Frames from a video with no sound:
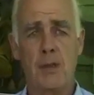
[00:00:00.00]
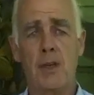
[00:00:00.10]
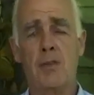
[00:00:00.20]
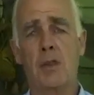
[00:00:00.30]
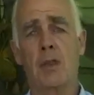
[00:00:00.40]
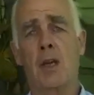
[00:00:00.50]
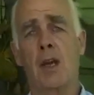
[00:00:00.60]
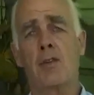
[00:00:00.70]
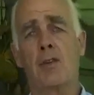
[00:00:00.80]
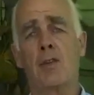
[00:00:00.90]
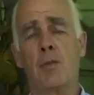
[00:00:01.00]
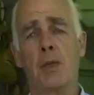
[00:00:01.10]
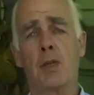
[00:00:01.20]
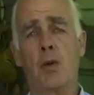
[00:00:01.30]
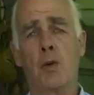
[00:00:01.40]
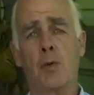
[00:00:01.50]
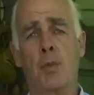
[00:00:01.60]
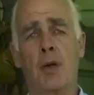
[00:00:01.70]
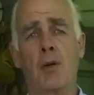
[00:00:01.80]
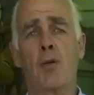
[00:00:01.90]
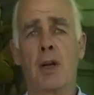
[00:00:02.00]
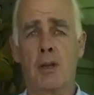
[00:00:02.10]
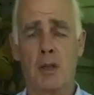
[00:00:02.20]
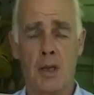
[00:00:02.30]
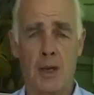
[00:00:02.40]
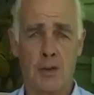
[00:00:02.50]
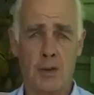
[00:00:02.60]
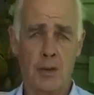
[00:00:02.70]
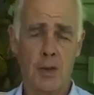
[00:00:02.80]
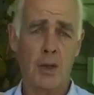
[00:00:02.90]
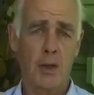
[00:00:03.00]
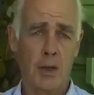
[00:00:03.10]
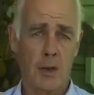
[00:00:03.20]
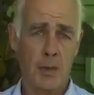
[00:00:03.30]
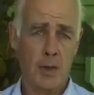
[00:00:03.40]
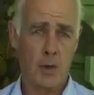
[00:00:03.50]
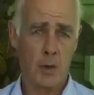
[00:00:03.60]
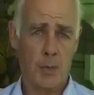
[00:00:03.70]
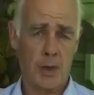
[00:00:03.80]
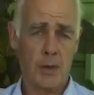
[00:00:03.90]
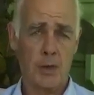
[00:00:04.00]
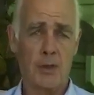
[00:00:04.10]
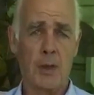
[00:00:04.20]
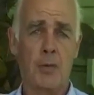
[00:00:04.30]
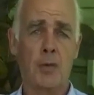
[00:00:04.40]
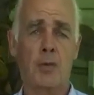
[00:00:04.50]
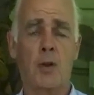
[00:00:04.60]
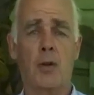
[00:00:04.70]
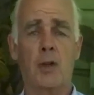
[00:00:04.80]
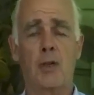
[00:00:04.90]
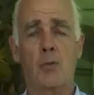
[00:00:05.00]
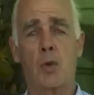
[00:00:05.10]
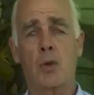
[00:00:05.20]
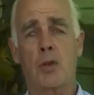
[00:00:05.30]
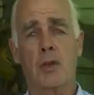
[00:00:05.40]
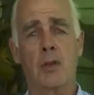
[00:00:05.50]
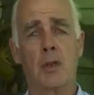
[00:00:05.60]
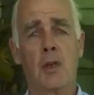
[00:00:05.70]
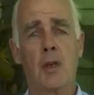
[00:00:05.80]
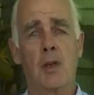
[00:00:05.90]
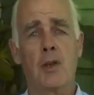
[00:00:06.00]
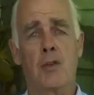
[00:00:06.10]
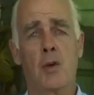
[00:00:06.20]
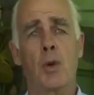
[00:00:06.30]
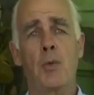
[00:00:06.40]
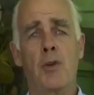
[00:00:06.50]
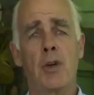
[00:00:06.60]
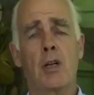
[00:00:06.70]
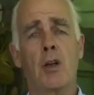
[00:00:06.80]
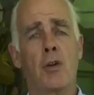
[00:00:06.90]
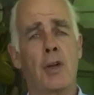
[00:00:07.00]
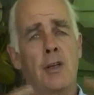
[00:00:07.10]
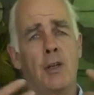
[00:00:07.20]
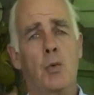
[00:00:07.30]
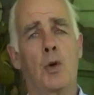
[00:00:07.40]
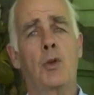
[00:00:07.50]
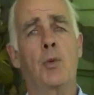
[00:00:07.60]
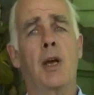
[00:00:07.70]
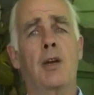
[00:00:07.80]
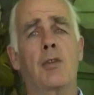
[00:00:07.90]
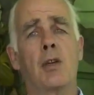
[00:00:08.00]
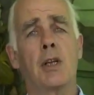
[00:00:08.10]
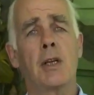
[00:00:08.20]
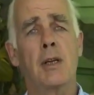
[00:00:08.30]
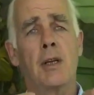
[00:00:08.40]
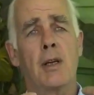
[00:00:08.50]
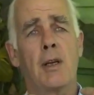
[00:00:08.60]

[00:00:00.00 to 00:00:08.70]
intestinal cancers have been caused by, rectal cancers have been caused by the consumption of chlorinated water. So when we drink chlorinated water, we actually